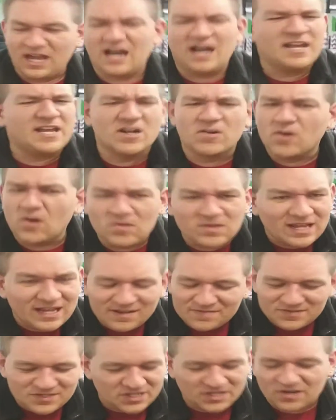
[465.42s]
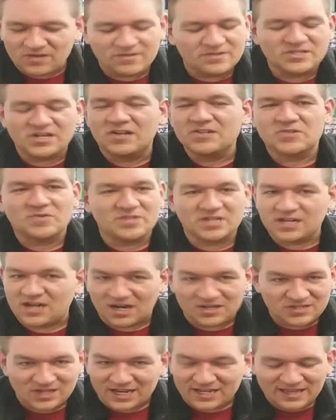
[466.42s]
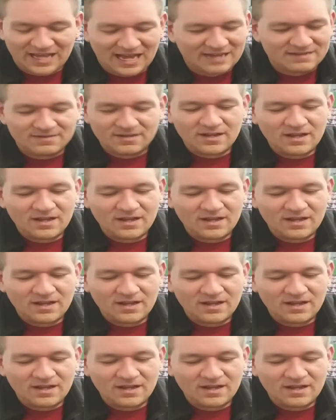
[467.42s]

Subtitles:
A Hero Lives. You know, there's all sorts of cards like that.